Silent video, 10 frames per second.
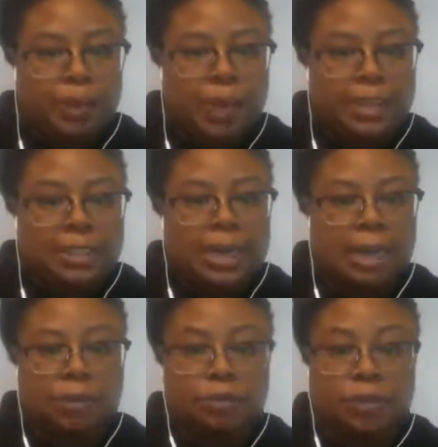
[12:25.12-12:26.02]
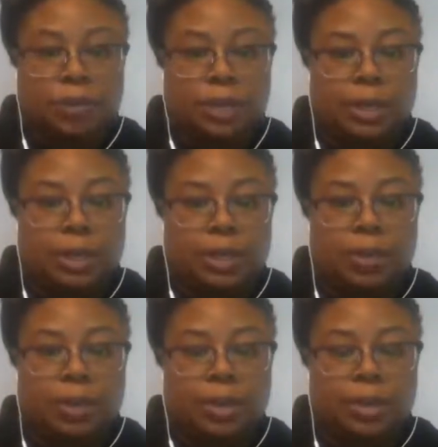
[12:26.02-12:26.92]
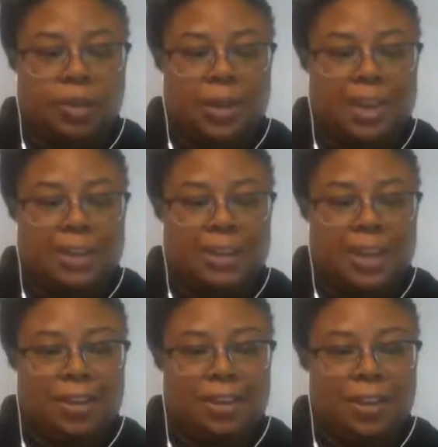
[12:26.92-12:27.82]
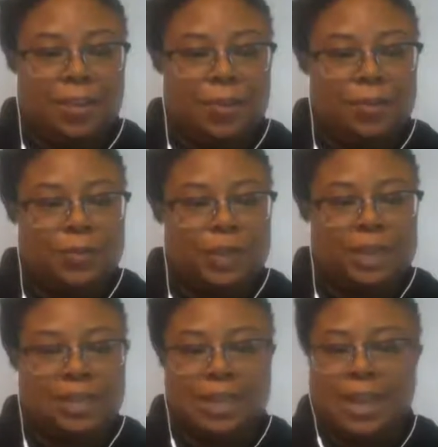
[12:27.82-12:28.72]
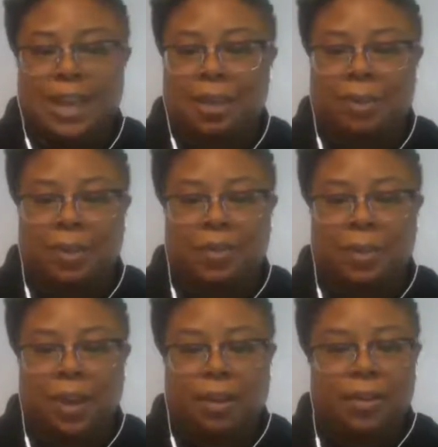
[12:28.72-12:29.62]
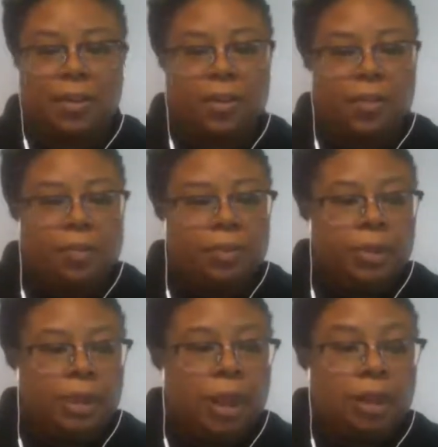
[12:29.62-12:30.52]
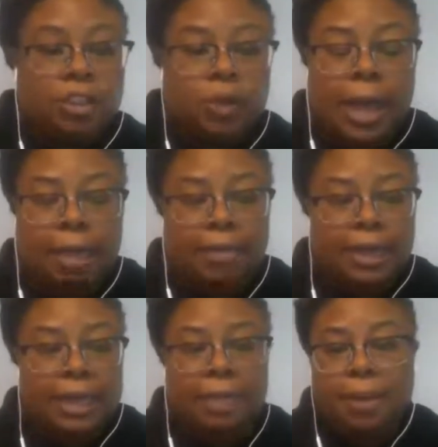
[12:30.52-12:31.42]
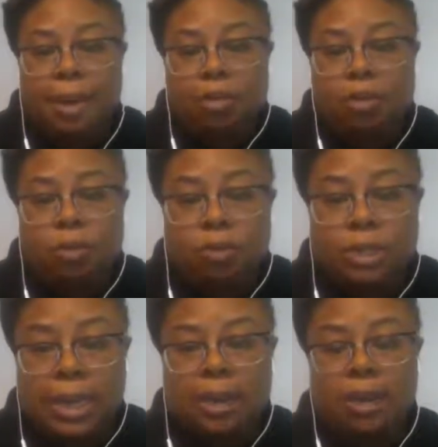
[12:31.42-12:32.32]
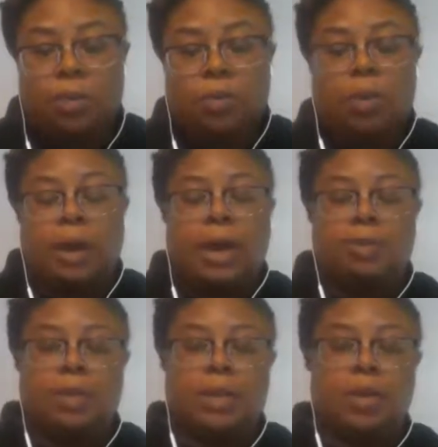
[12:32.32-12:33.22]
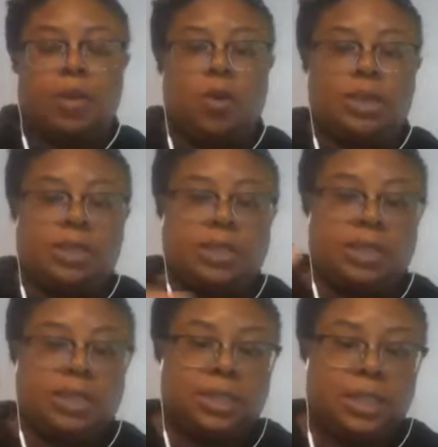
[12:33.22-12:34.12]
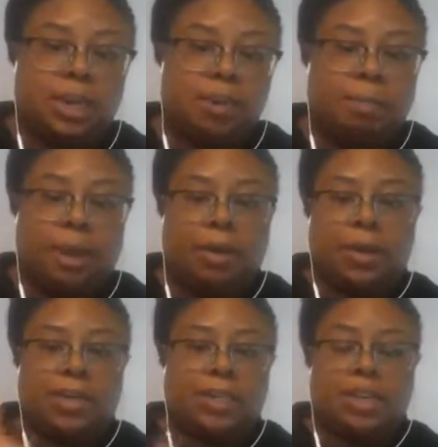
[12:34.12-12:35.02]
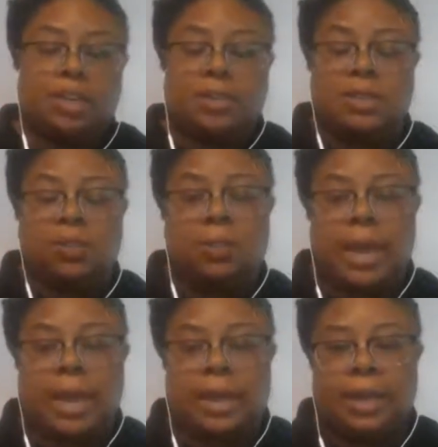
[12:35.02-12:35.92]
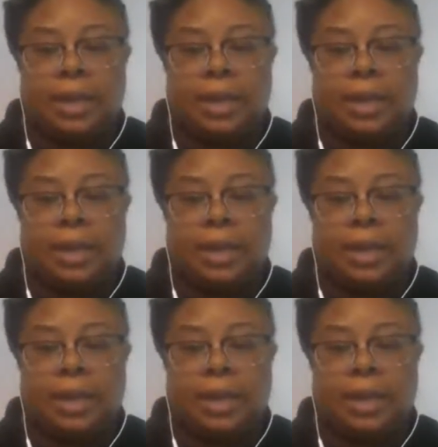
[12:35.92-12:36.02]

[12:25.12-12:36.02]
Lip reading: as an option for you to click on and go ahead and download anytime, anywhere. I also have an email newsletter where I really go into detail about each service and why